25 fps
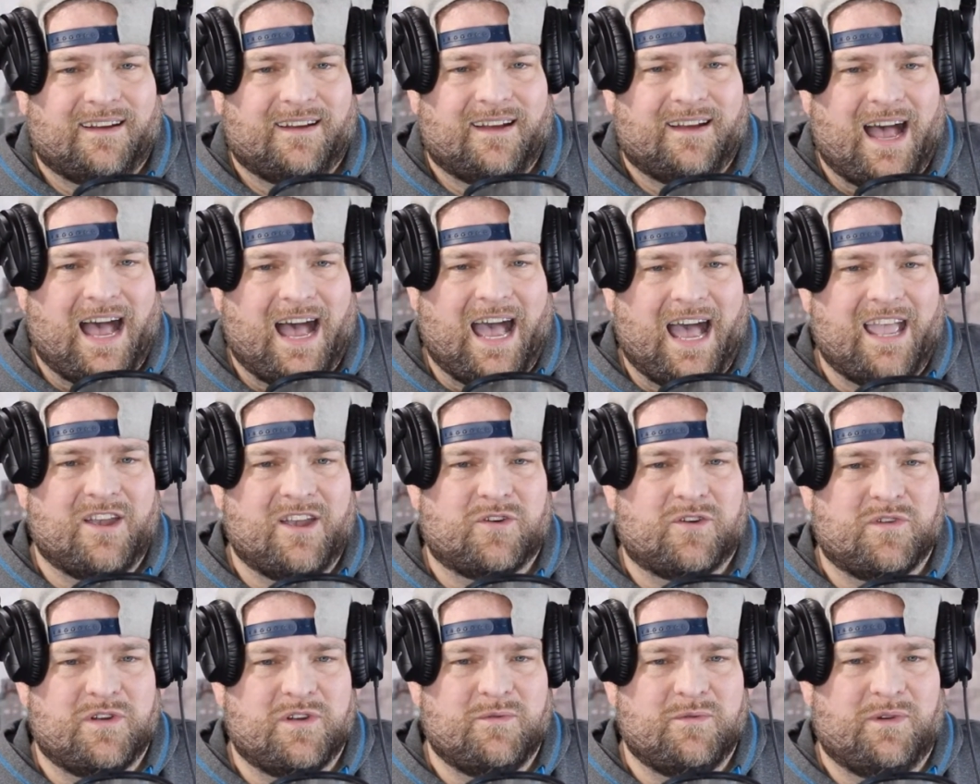I
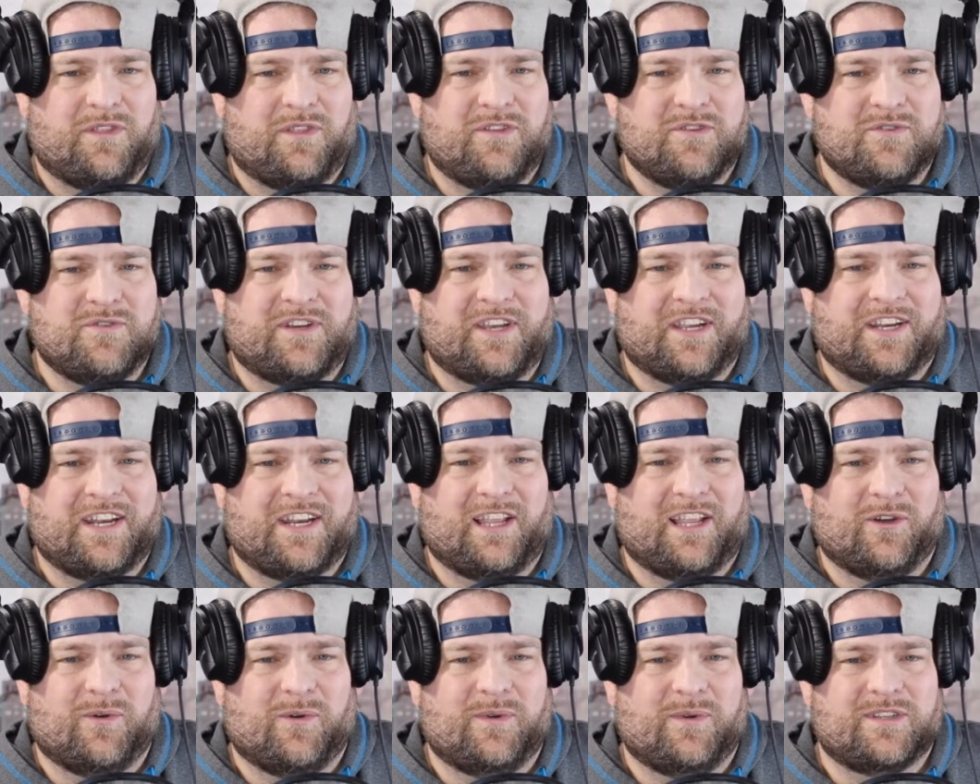agree with you.
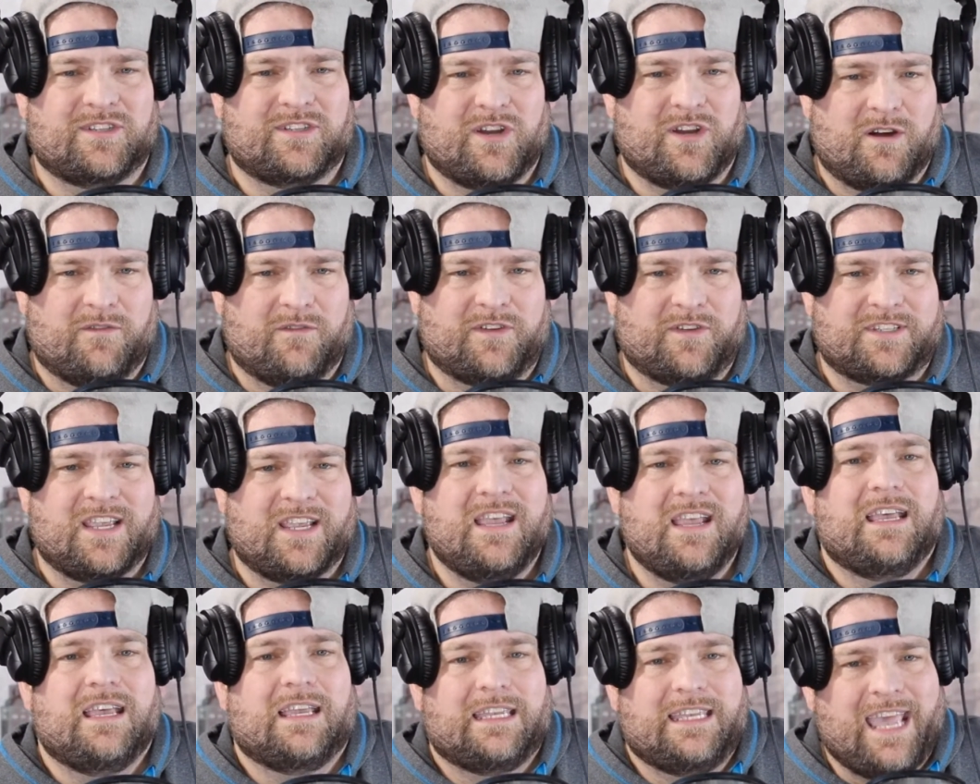Canelo was nervous.
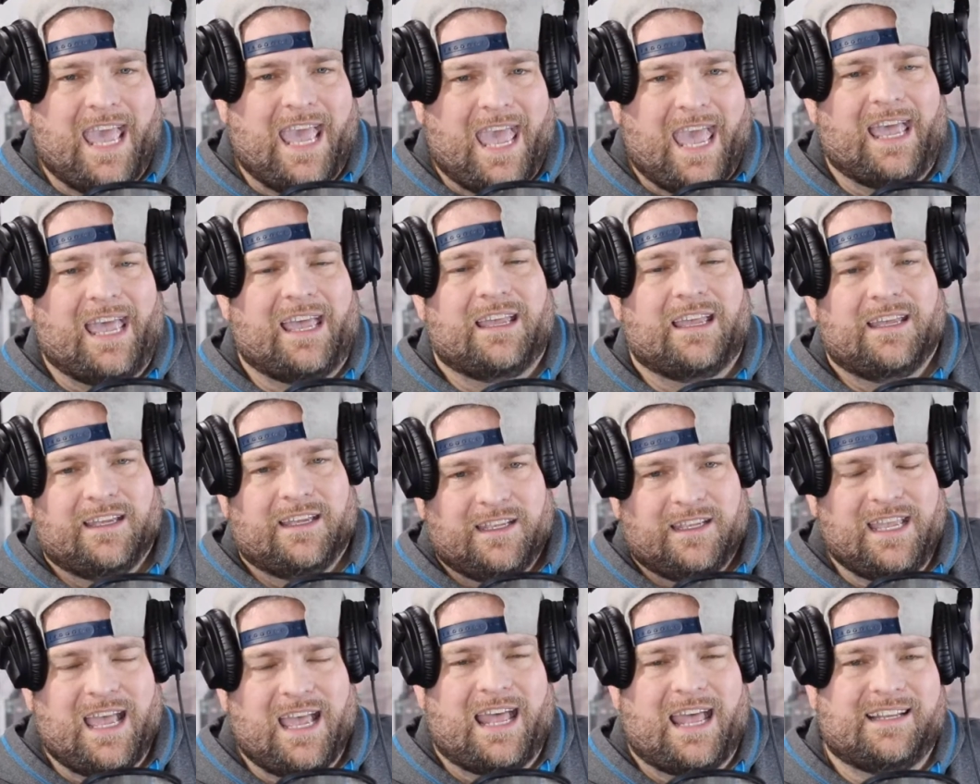Yeah,
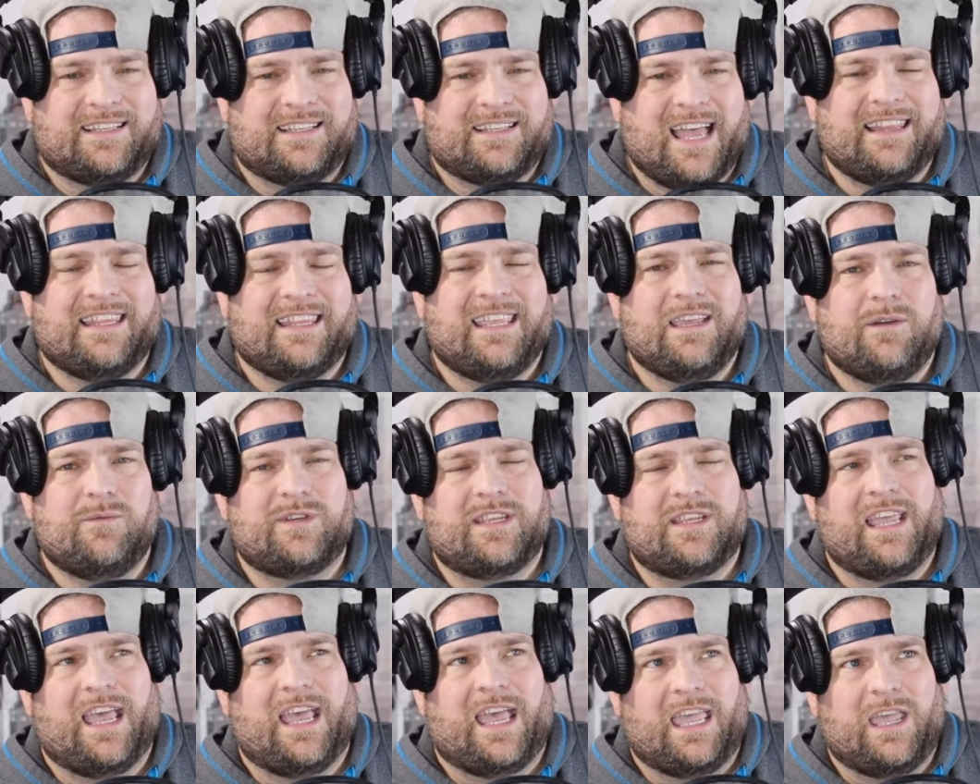and it's not
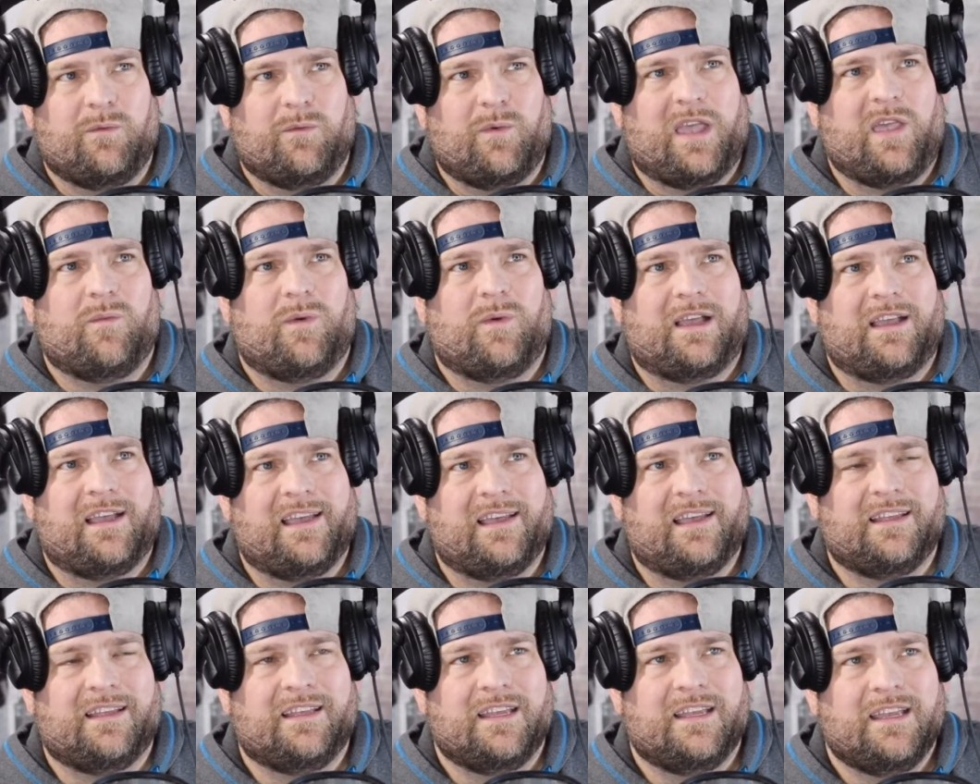that
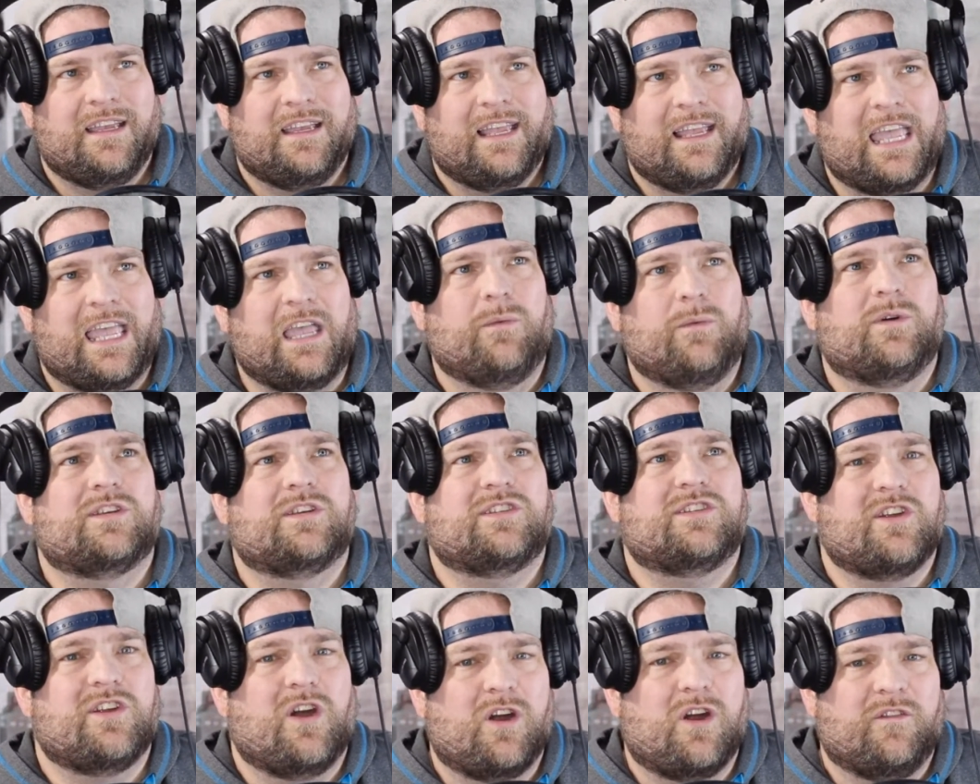he was
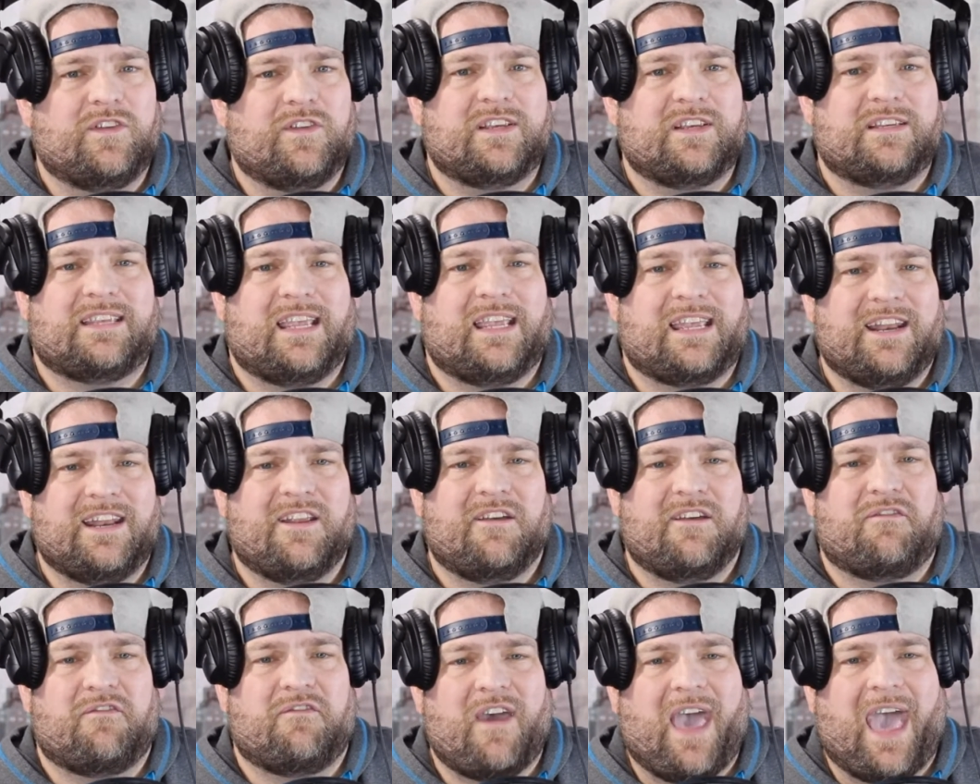nervous in the
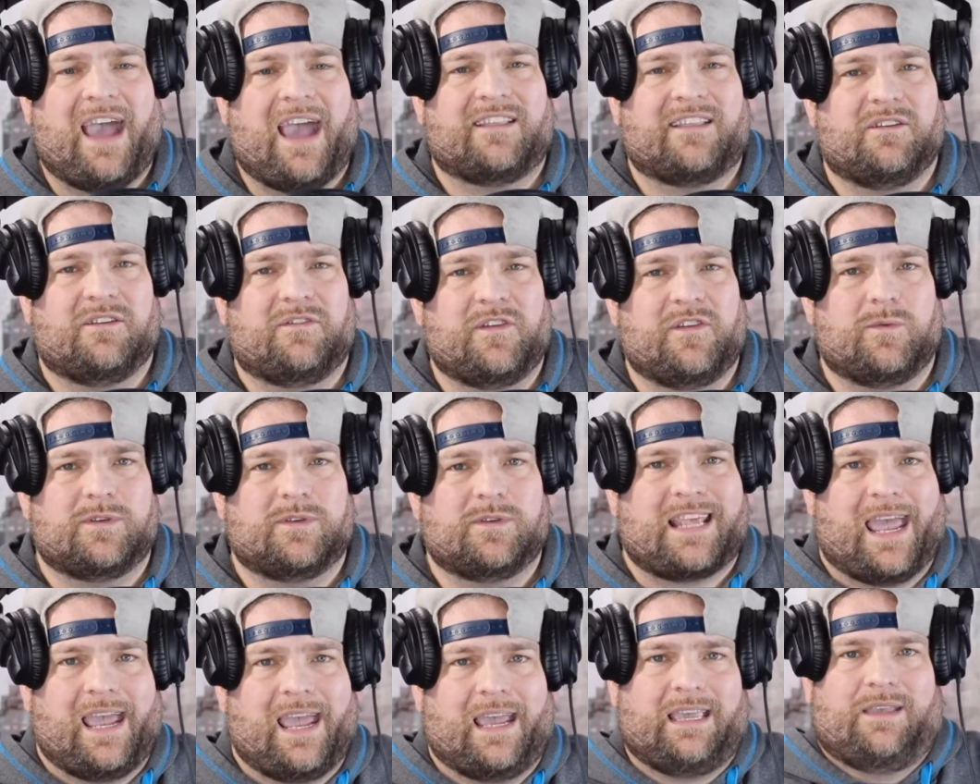fact that he's
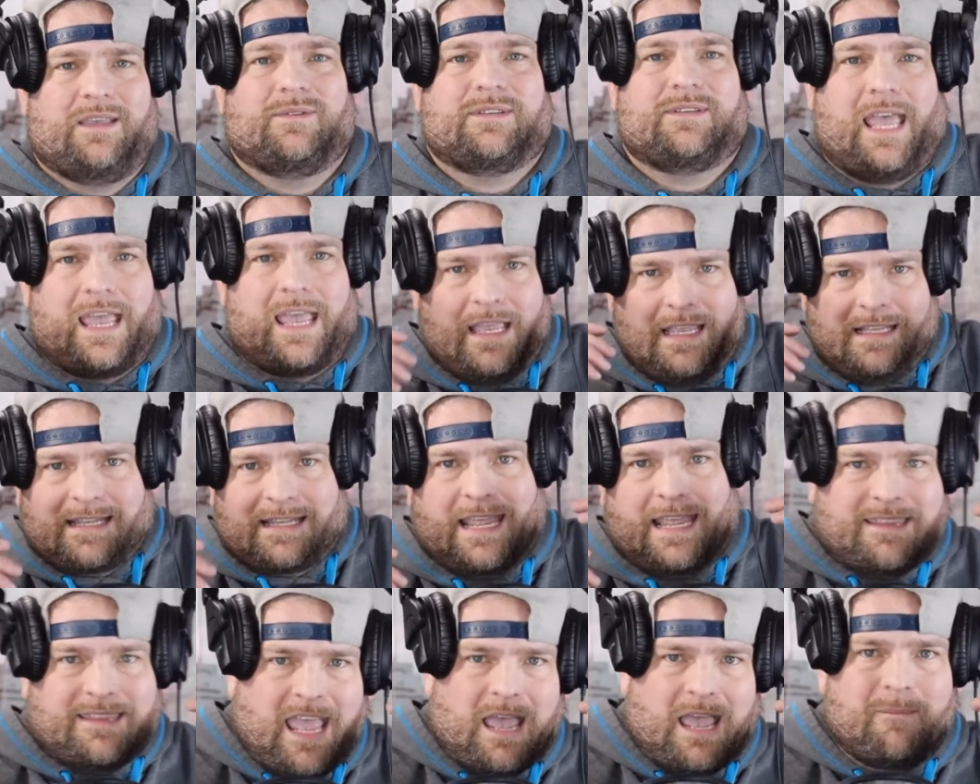like,
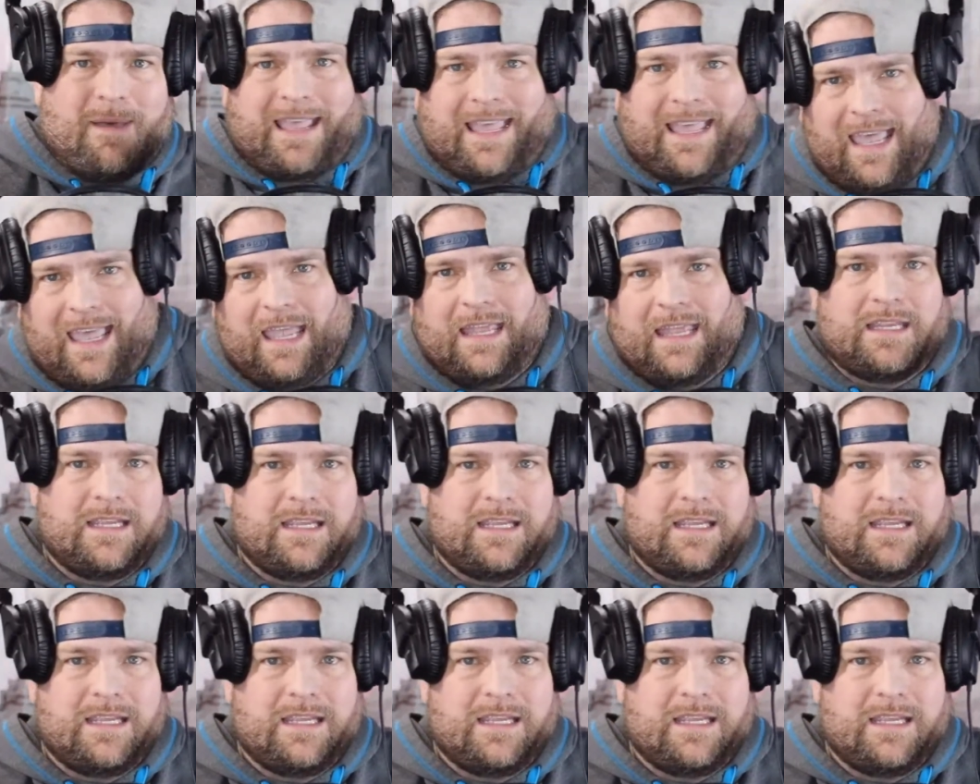damn, I can't